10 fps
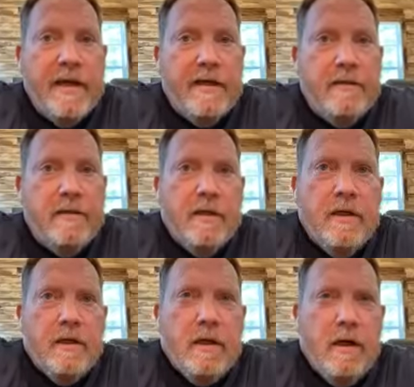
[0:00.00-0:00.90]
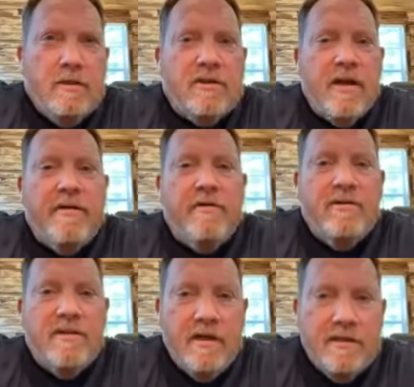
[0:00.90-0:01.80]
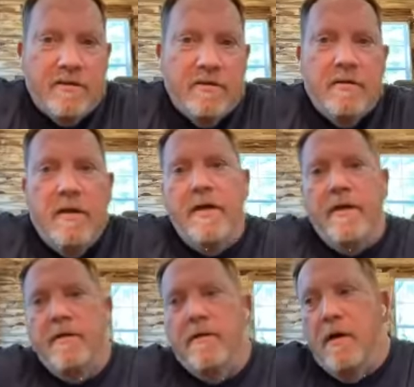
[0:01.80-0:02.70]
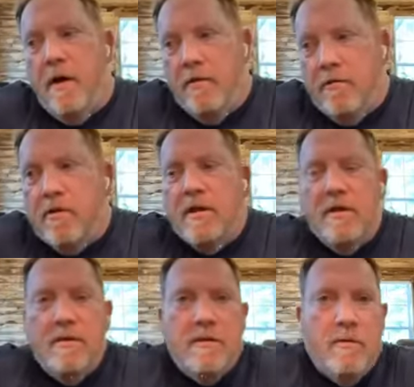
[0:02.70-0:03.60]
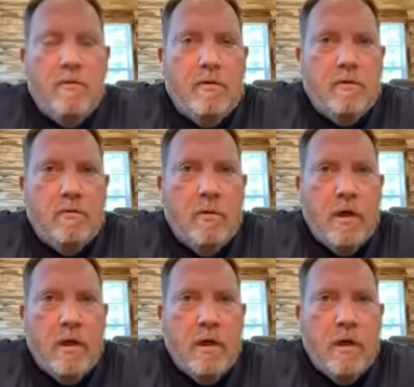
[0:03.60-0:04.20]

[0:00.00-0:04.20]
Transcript: And uh, standardization and other things that will,